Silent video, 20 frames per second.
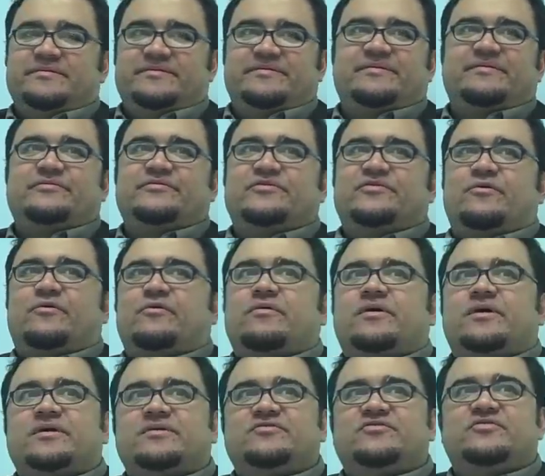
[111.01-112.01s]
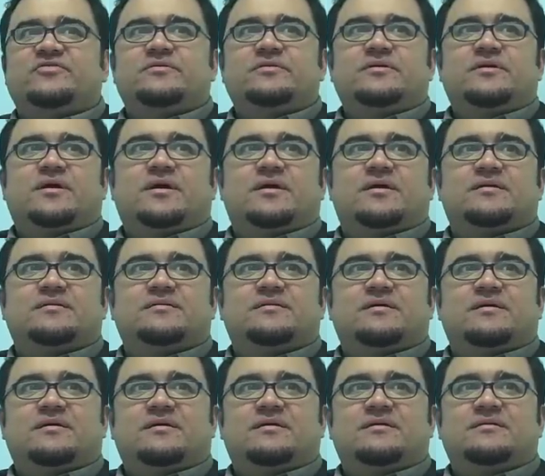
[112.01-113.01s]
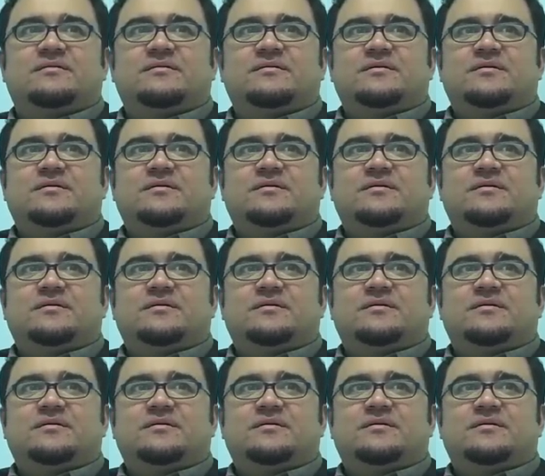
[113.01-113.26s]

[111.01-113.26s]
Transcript: since I was your age, and uh,